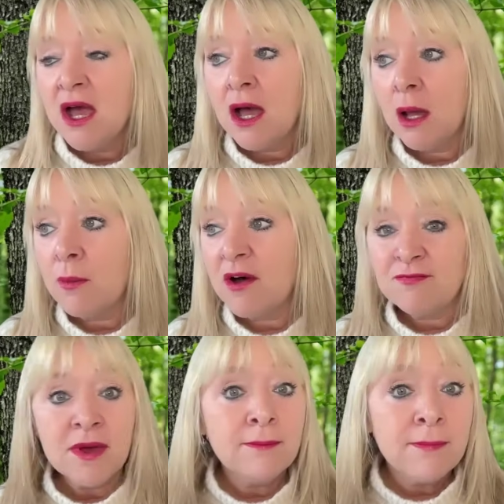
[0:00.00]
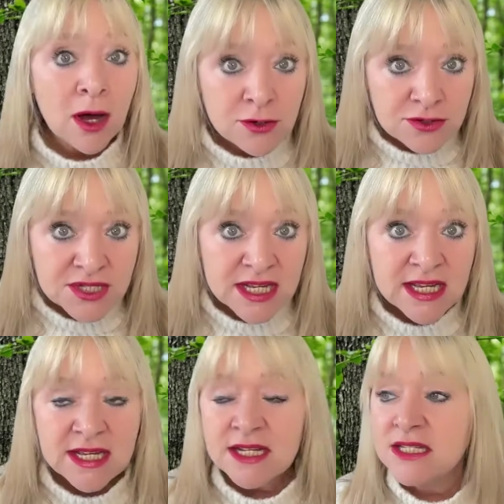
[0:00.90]
I've met
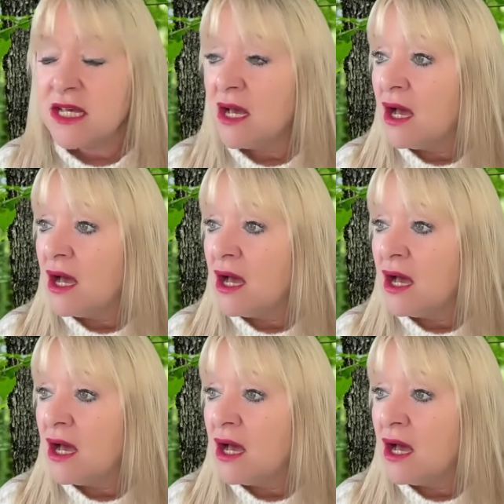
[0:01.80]
Moses.